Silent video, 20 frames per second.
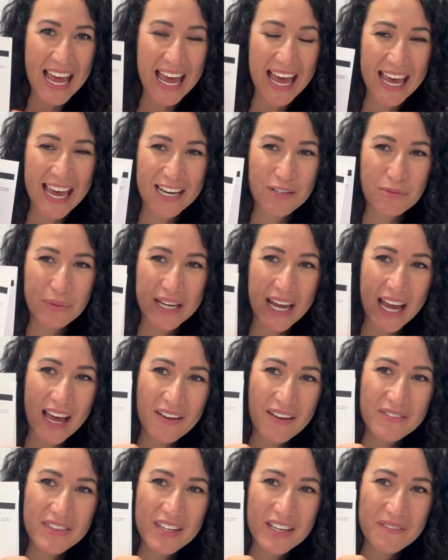And we
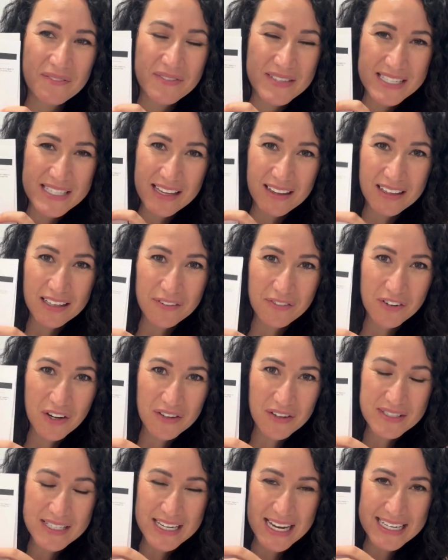have the facilitative
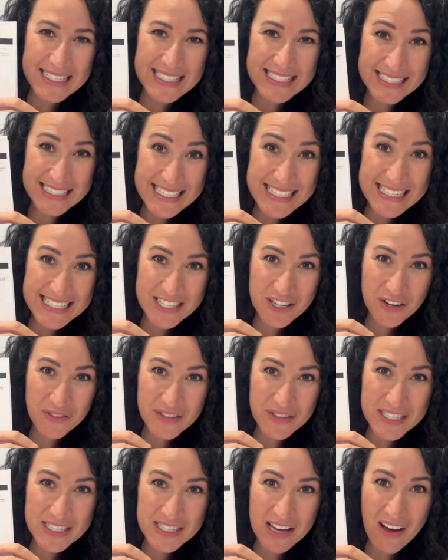context listed on the
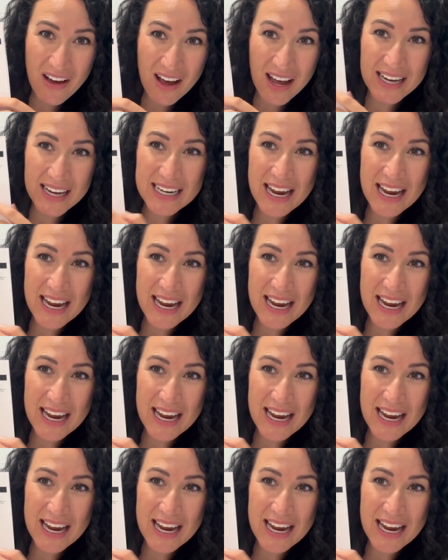side,